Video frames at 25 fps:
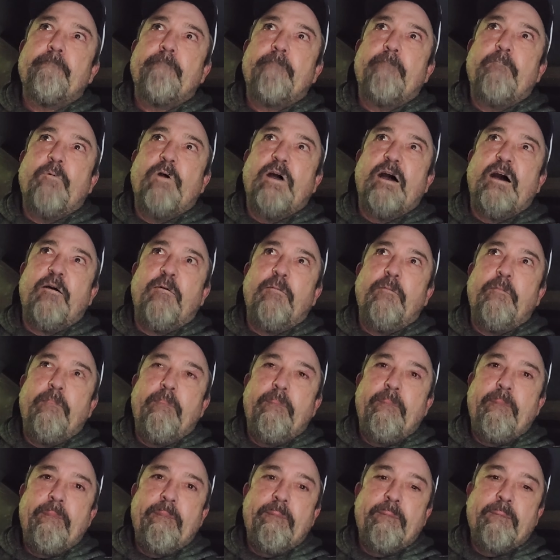well,
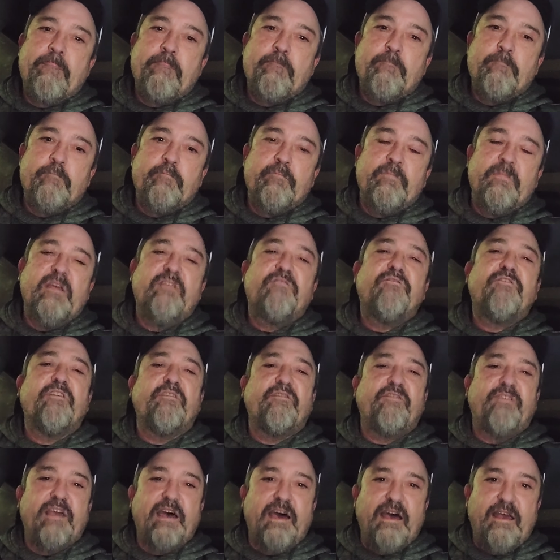it
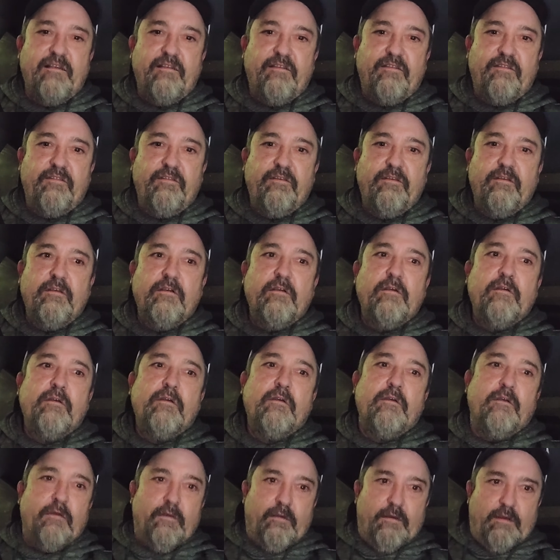just does.
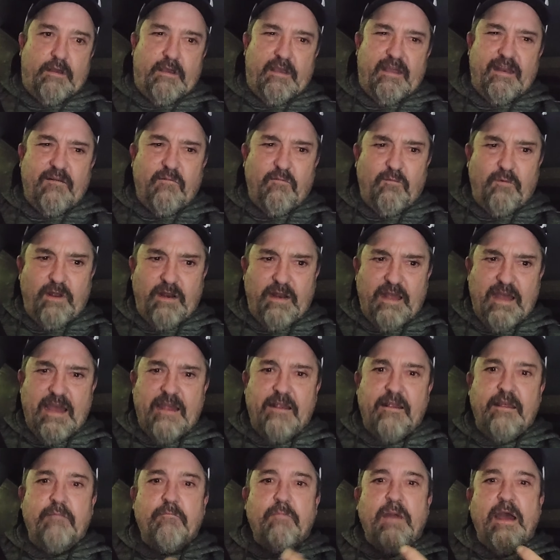And
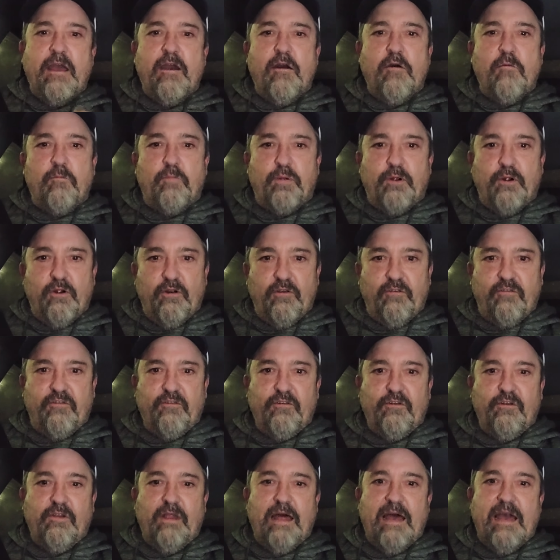in my own
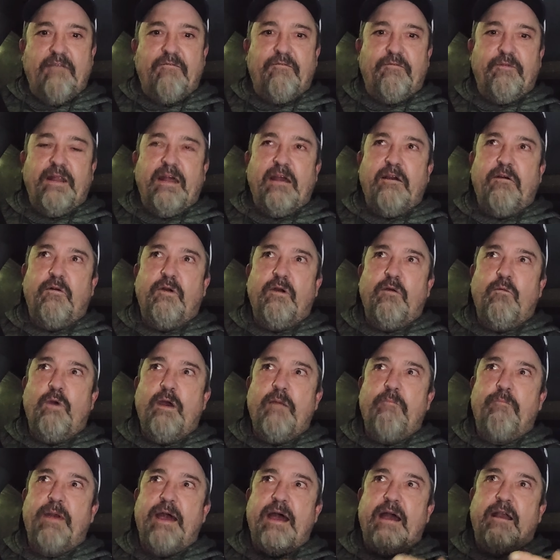personal life, when I
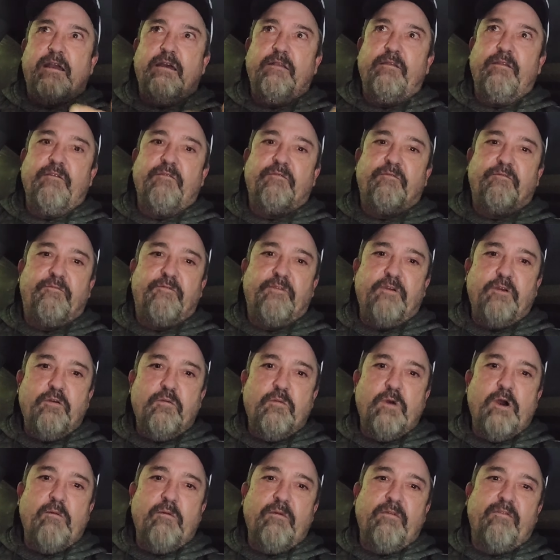went back on the few
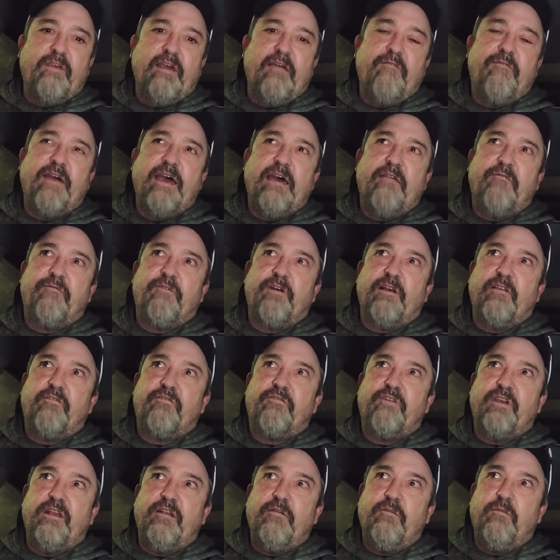moments I've had
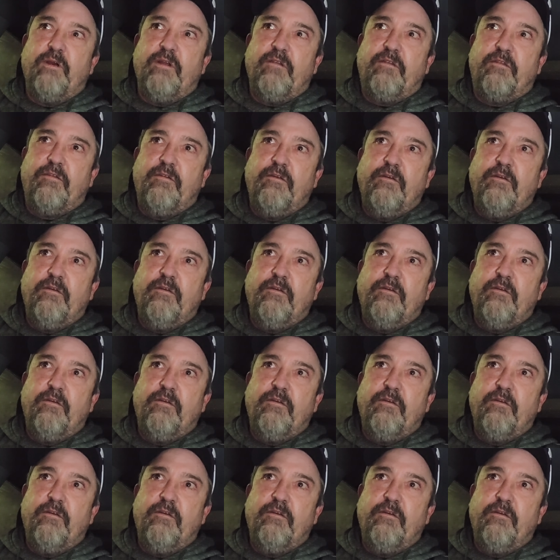frustrated with